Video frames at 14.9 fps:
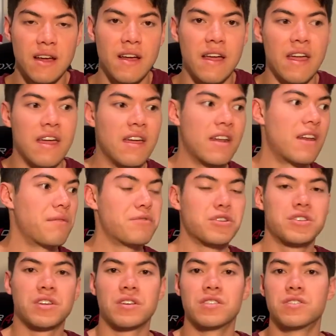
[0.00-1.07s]
and I'm
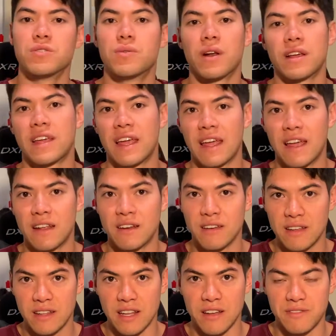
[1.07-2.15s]
just going to do what I can
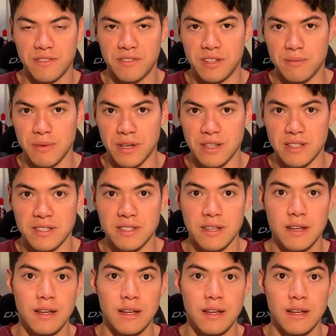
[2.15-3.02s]
in that 15 minutes.